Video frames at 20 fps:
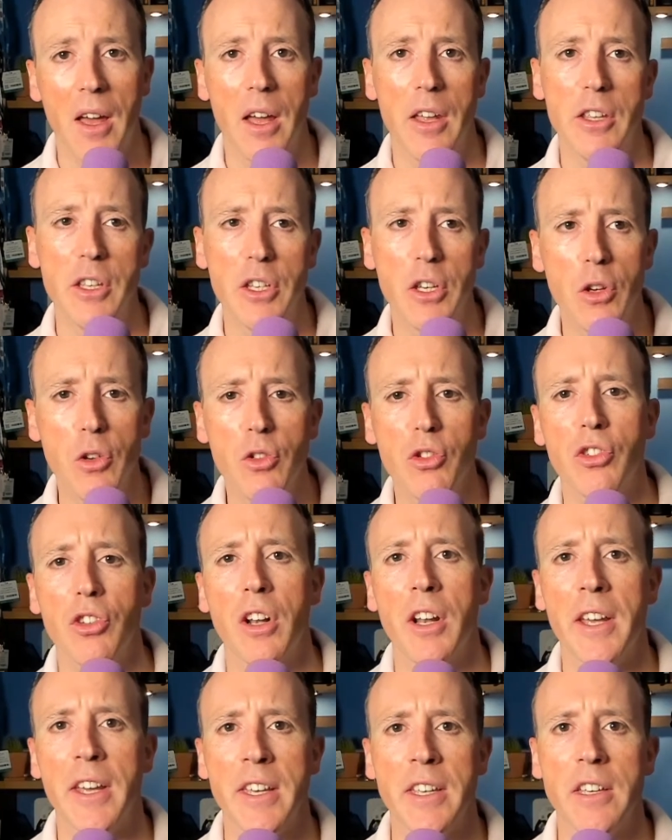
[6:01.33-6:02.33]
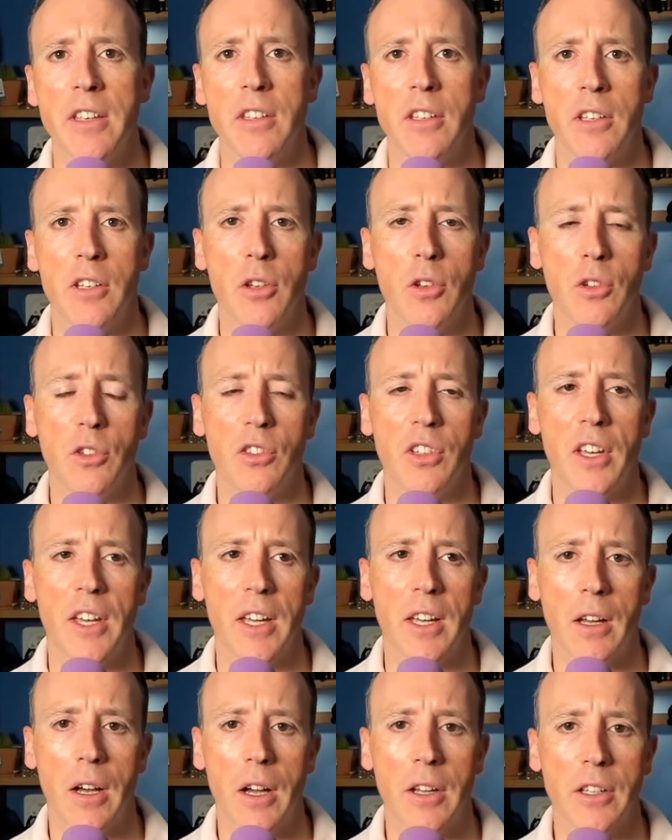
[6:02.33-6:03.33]
usually
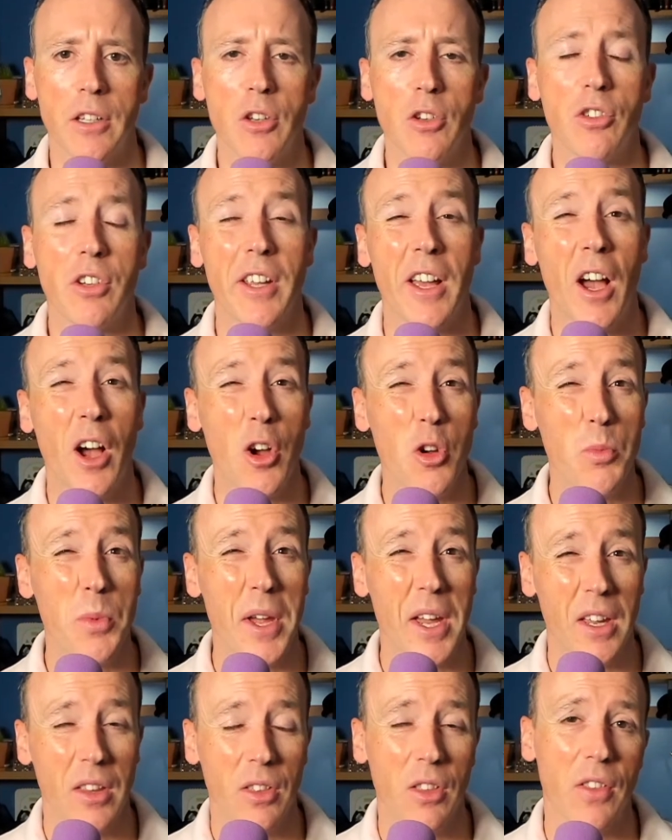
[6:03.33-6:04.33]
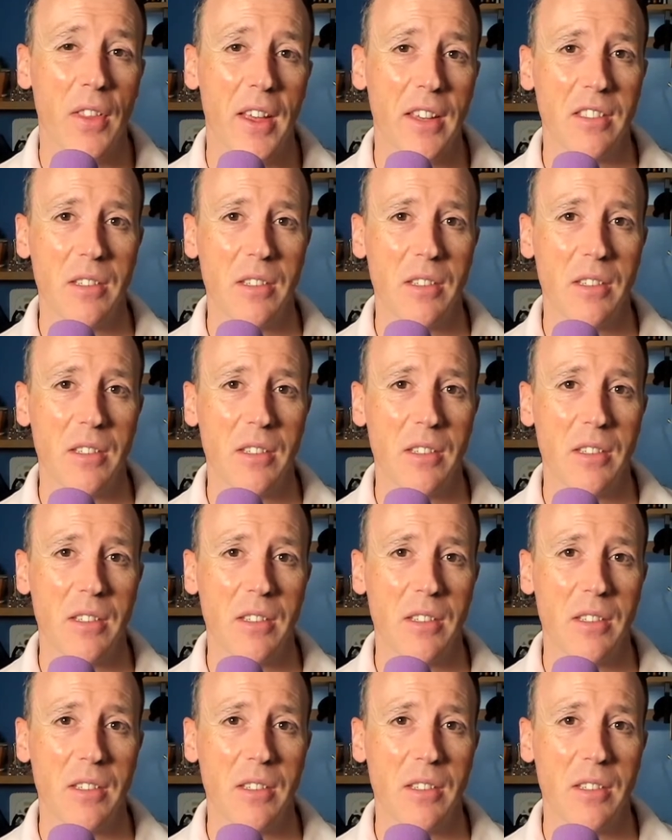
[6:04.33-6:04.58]
hoping that they